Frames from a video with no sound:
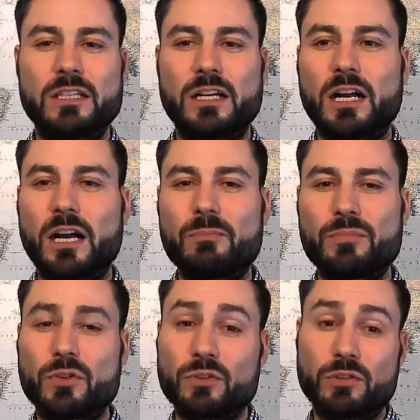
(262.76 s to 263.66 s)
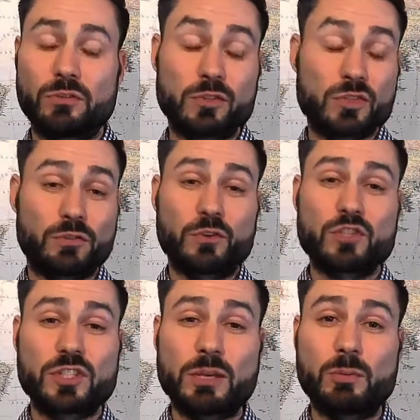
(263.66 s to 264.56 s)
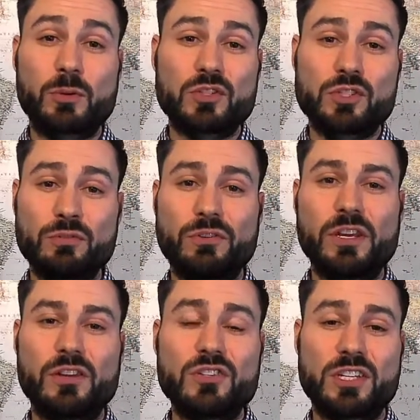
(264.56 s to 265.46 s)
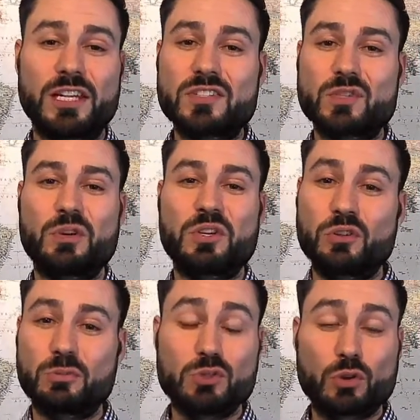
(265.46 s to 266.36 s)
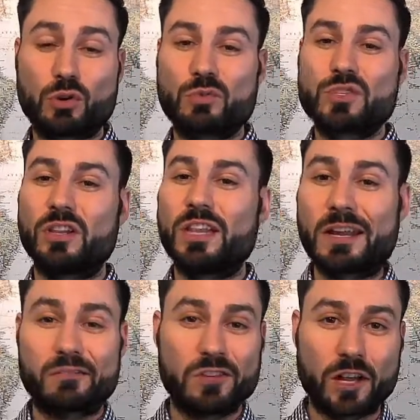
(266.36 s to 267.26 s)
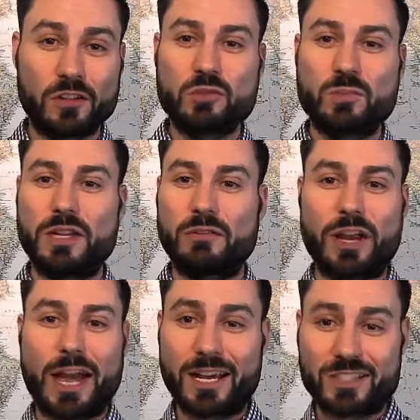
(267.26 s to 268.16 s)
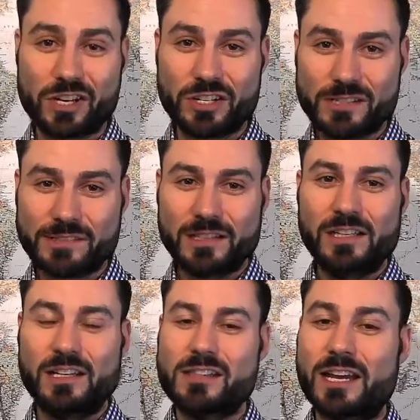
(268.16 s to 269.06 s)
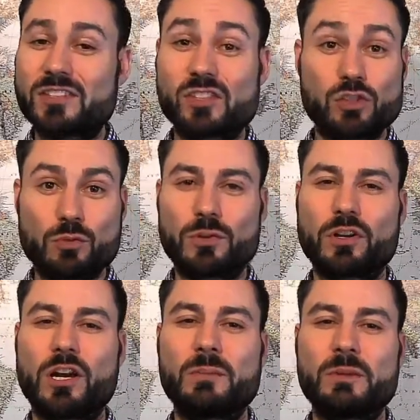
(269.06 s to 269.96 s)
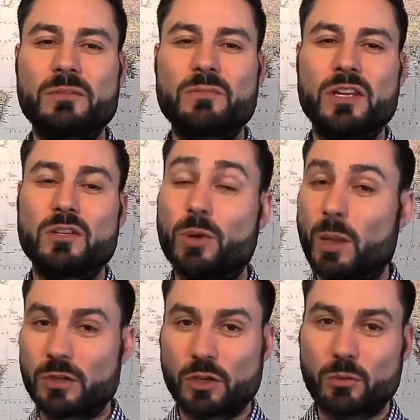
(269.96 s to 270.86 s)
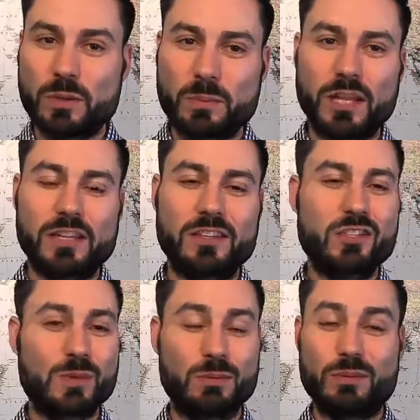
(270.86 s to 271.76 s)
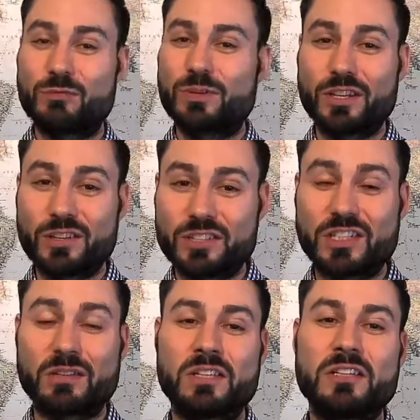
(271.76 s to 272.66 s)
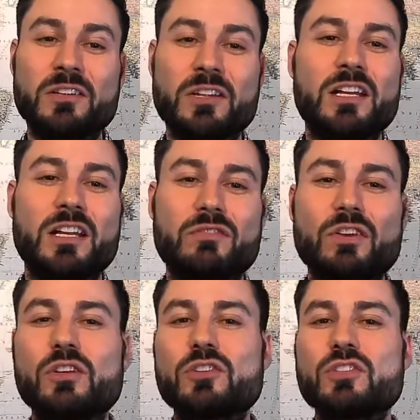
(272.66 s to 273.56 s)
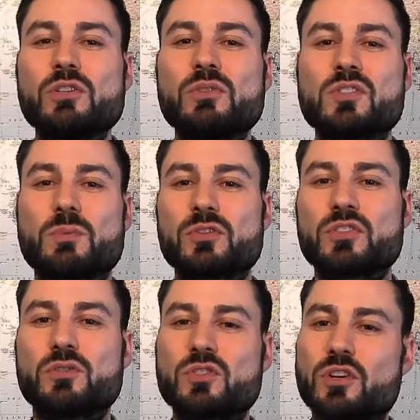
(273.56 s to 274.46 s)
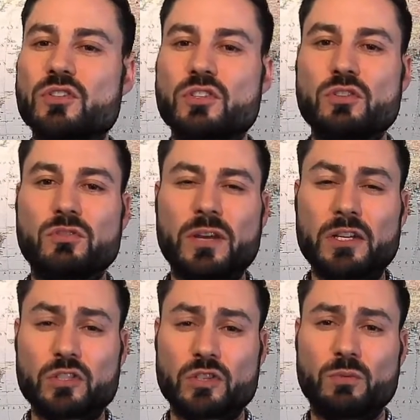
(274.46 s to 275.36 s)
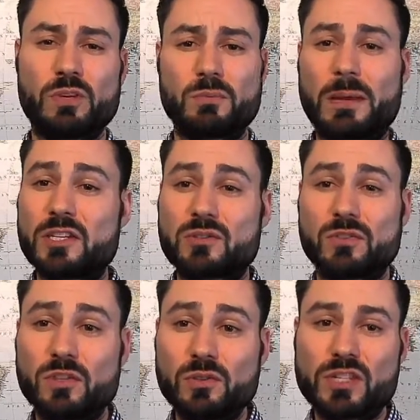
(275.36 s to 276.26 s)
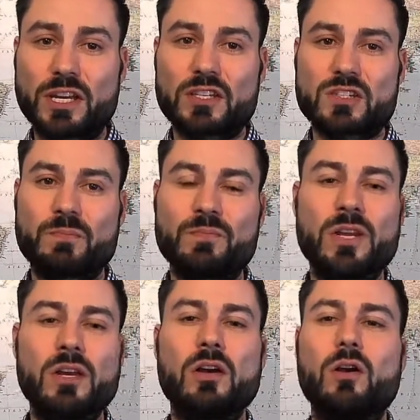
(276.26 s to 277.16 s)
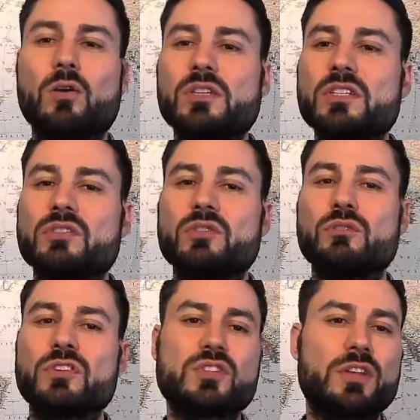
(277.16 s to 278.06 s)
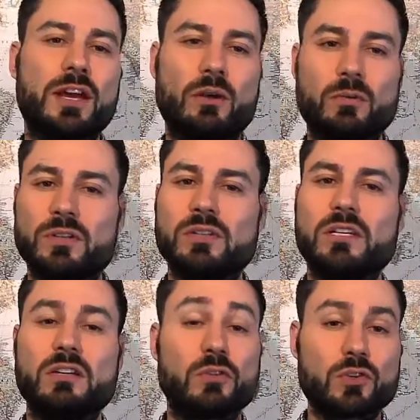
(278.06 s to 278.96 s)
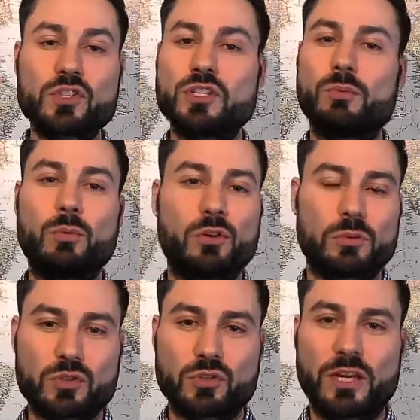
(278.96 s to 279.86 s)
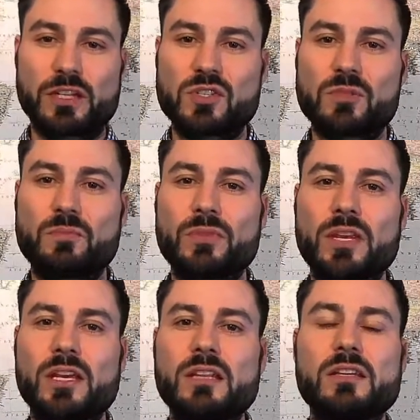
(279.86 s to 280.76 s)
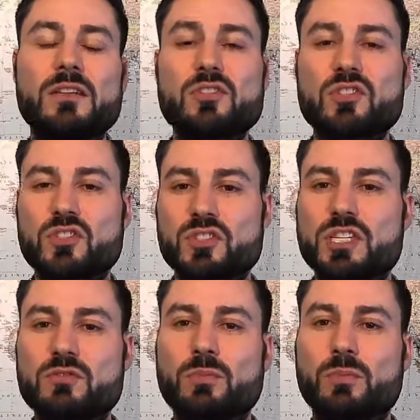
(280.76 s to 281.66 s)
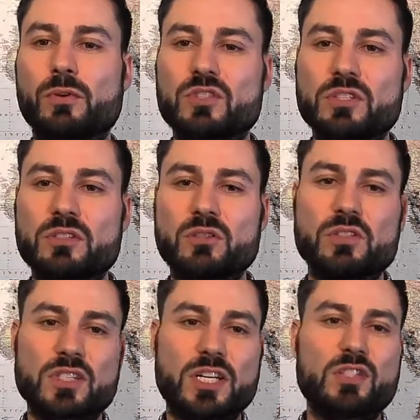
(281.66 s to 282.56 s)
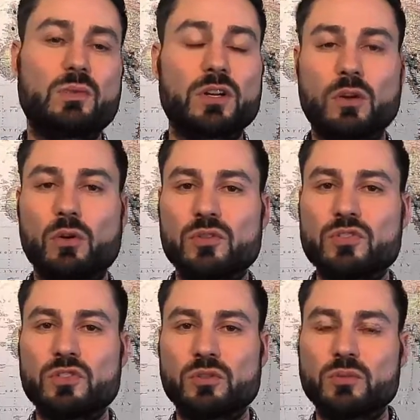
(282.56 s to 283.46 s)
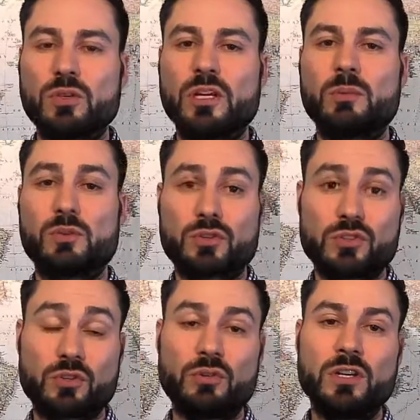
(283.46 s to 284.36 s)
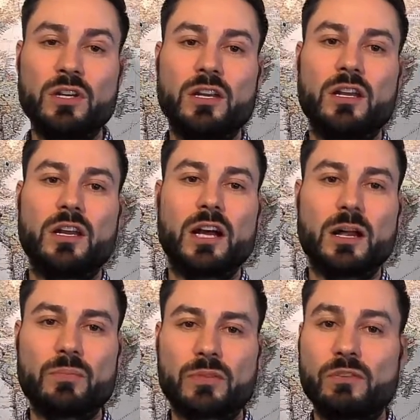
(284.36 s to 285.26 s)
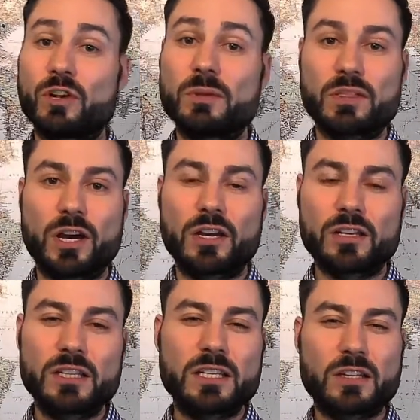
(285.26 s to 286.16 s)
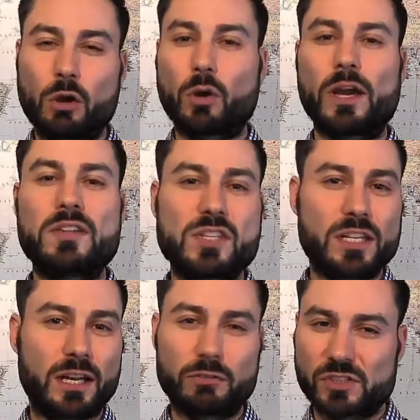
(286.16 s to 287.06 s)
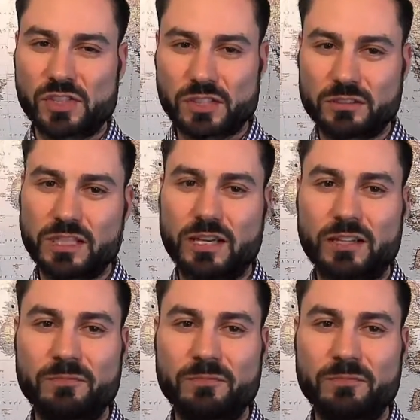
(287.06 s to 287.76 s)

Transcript: There's the first type of person who fails, and that's the one who absorbs a lot of knowledge but never acts on it. That's super common. You probably know people like this. Maybe you've been guilty of it. Failure 2 is the person who starts a new venture with massive enthusiasm only to fizzle out when adversity or boredom strikes. Then there's a successful person who decides what goals to pursue very methodically and then grinds at it every single day.